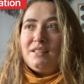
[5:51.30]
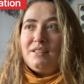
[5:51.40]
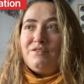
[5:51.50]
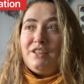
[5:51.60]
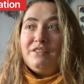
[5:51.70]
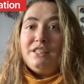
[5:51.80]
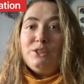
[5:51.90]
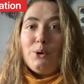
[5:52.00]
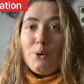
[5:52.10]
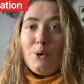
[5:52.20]
very
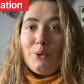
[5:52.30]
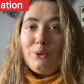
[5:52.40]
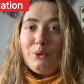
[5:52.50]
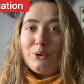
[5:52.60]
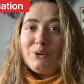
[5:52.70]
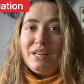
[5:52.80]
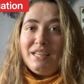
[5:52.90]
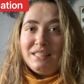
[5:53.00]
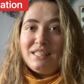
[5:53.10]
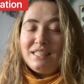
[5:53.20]

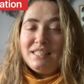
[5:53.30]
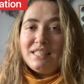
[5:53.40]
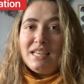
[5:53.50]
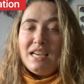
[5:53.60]
goal-oriented.